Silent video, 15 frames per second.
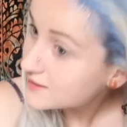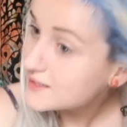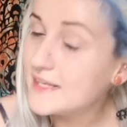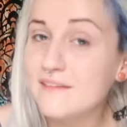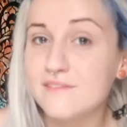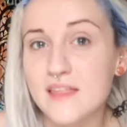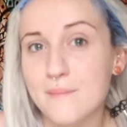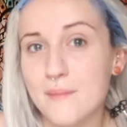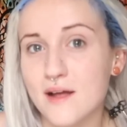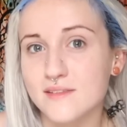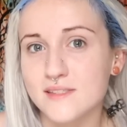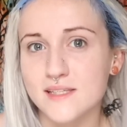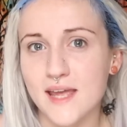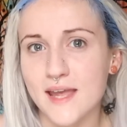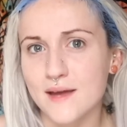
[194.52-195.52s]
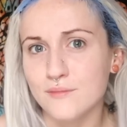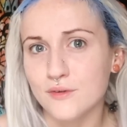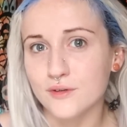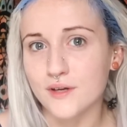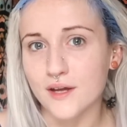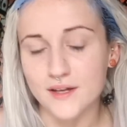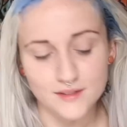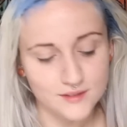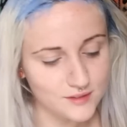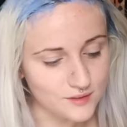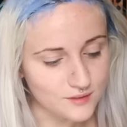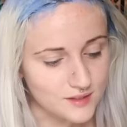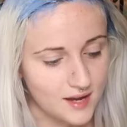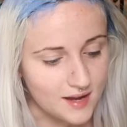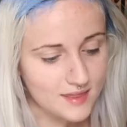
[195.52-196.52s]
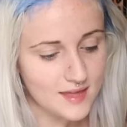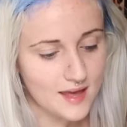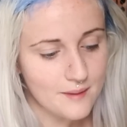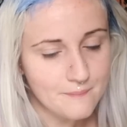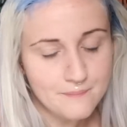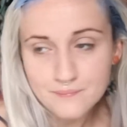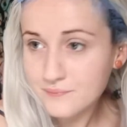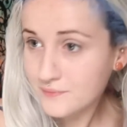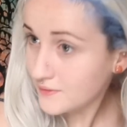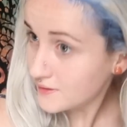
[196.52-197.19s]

leave them out today. I'm not going to dye them.